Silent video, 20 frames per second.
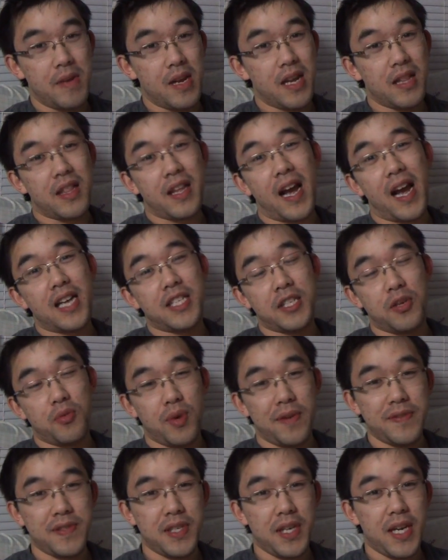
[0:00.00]
me and the guys at
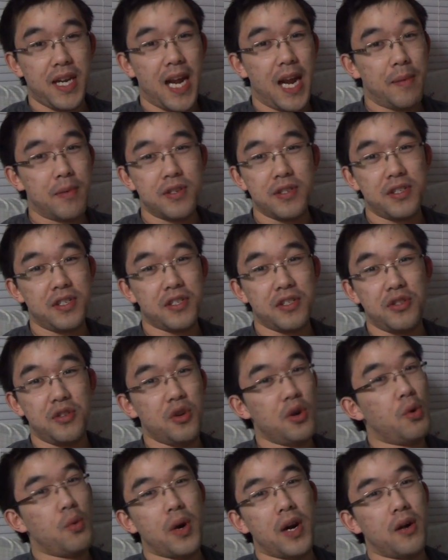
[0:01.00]
River City Gamers just
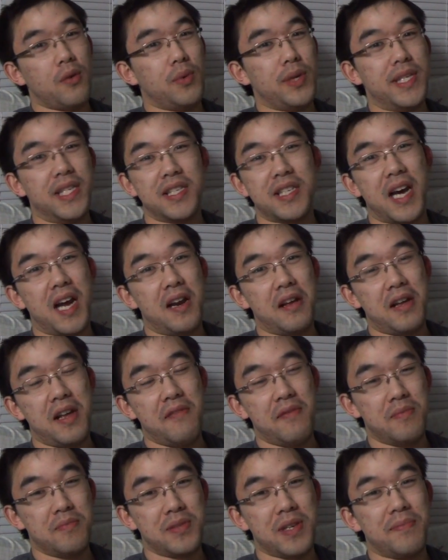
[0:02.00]
do where we just kind of
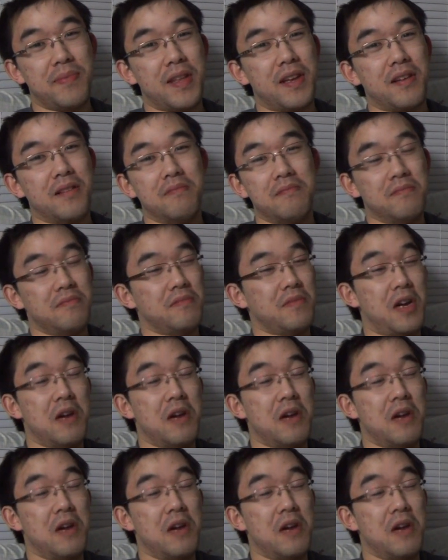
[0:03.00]
give him something